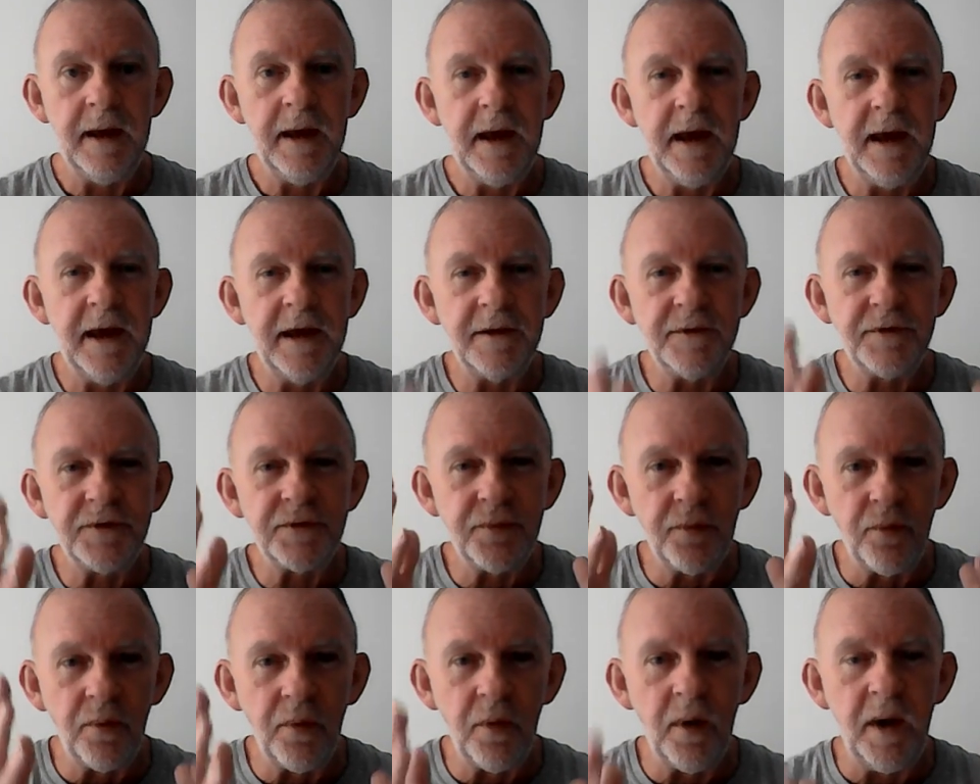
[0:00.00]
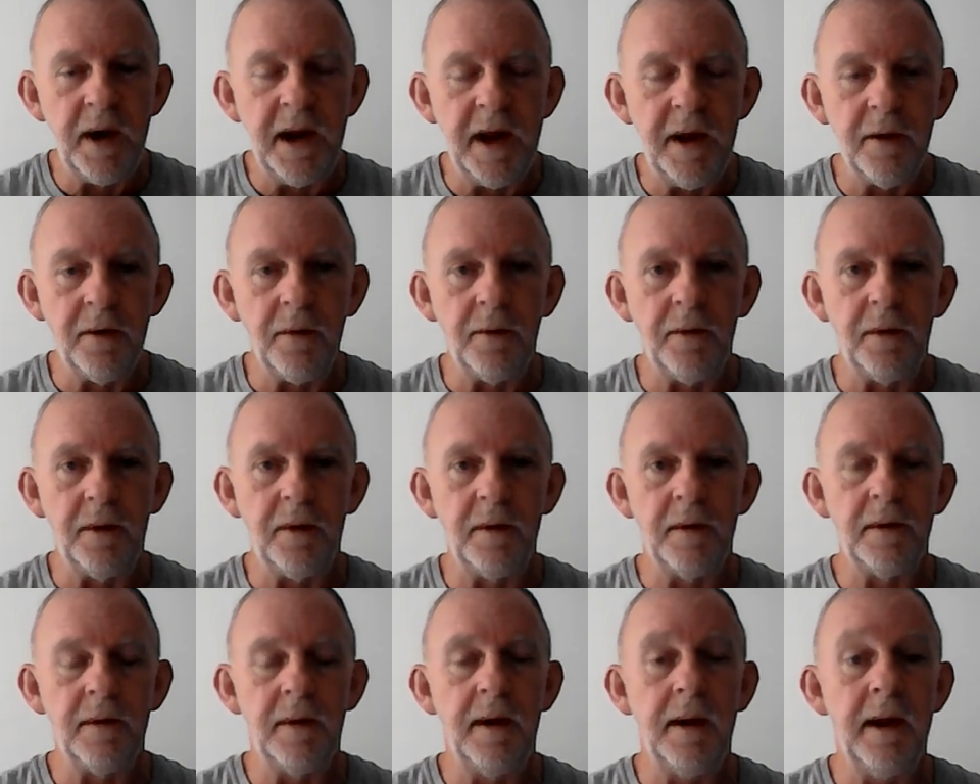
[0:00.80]
It's real,
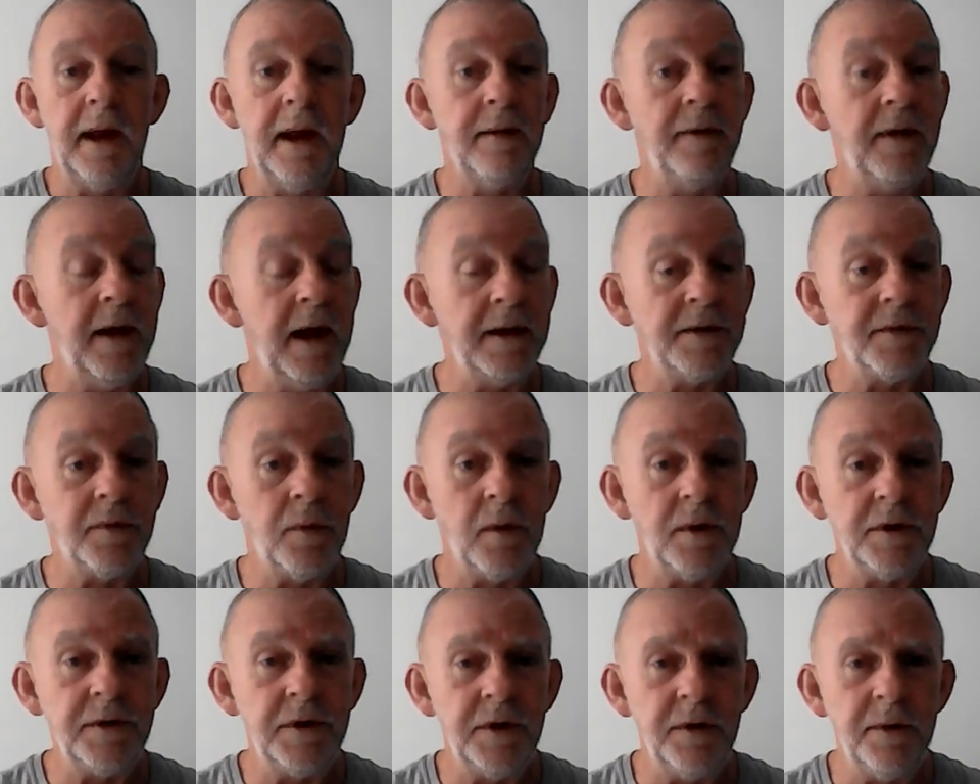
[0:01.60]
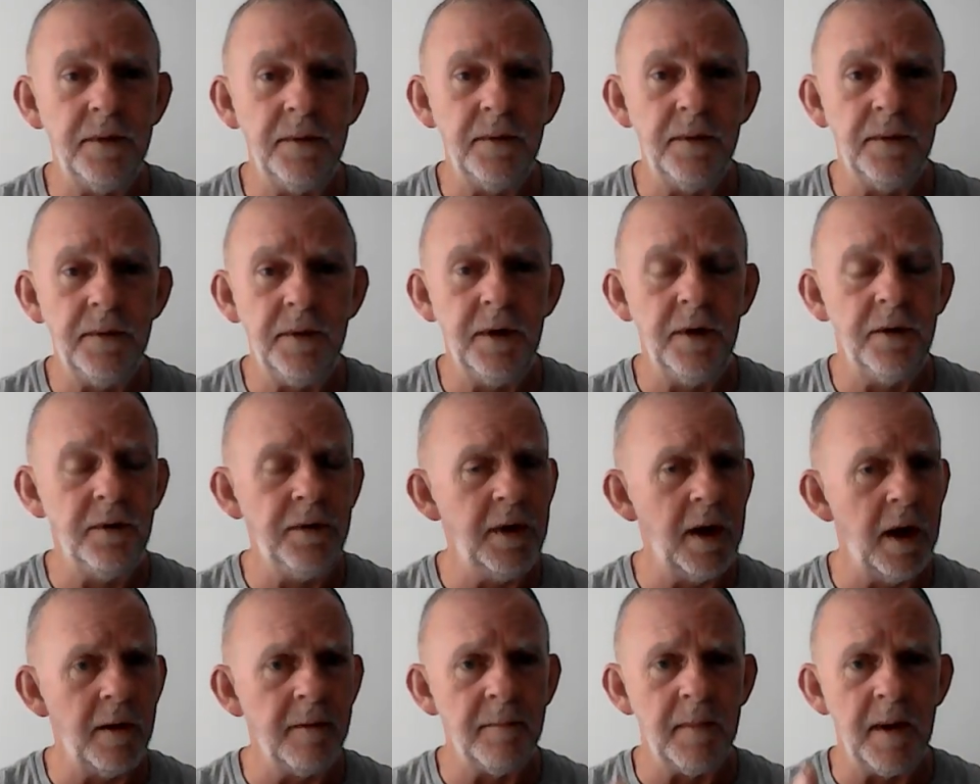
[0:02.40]
and that's what you, you
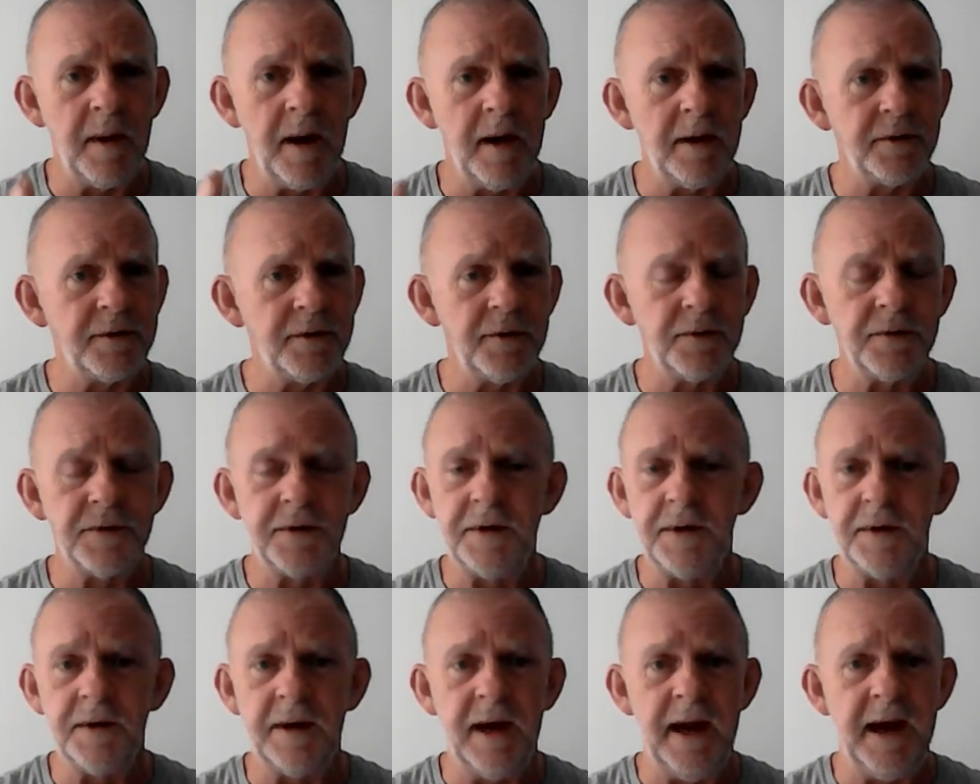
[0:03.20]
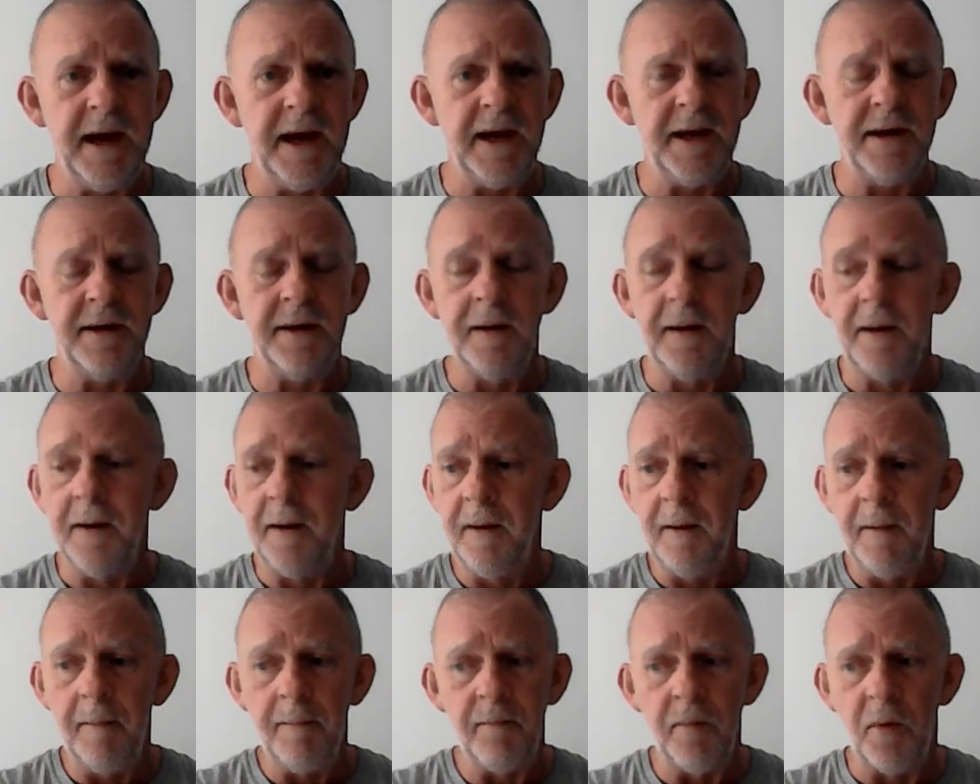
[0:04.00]
young boxers need
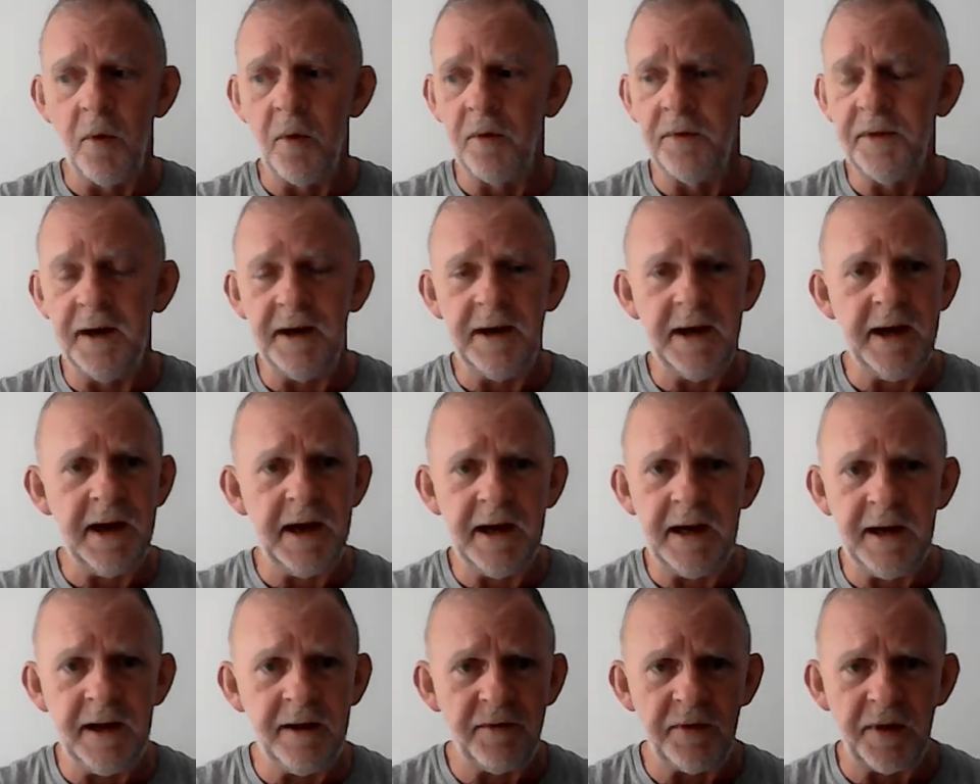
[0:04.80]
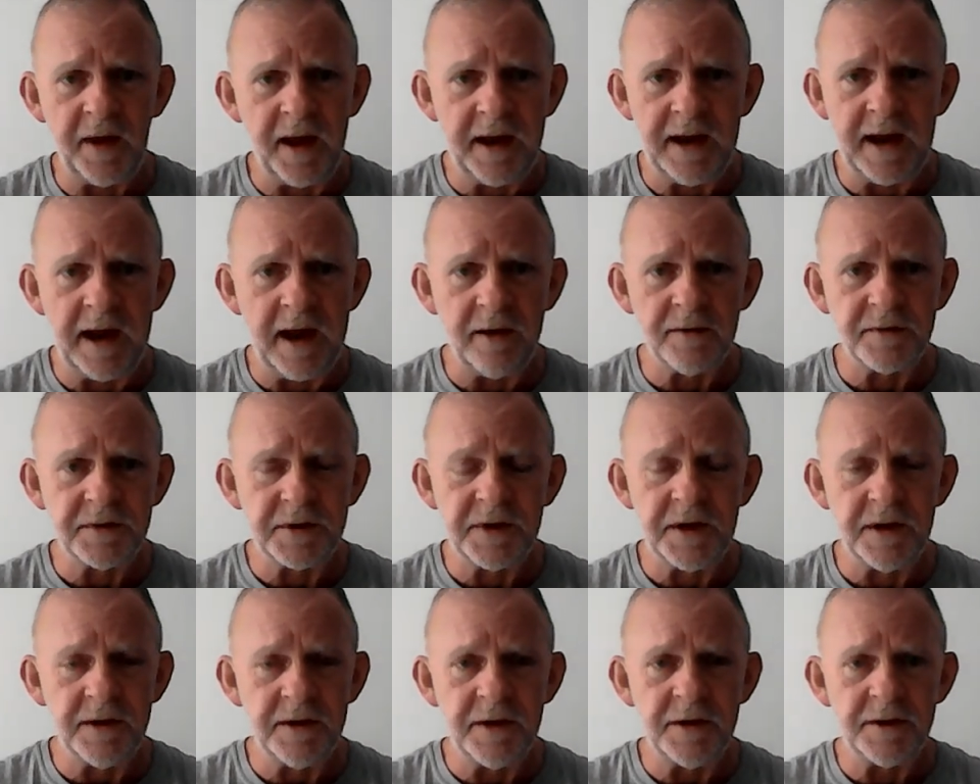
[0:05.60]
more than anything
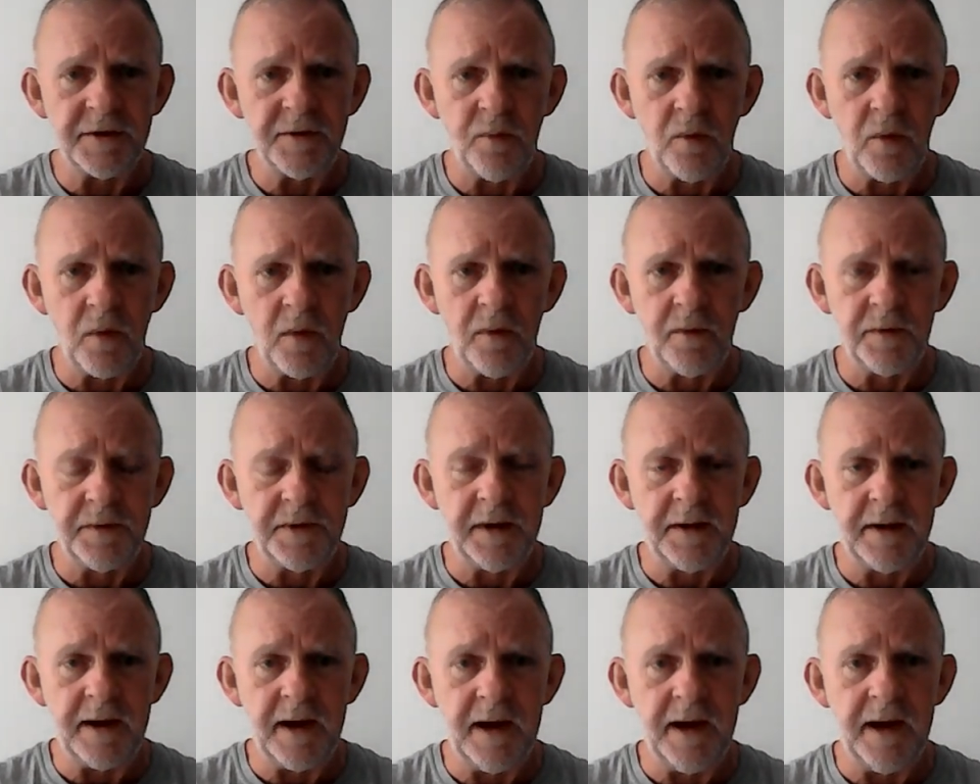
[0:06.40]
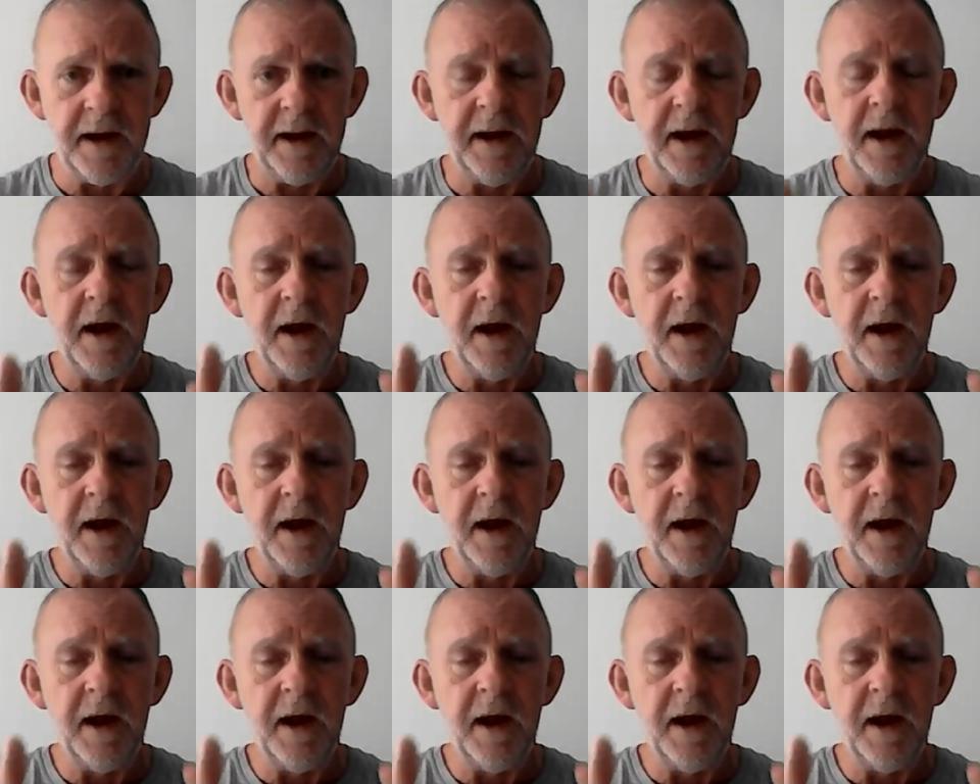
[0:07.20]
else in this world today.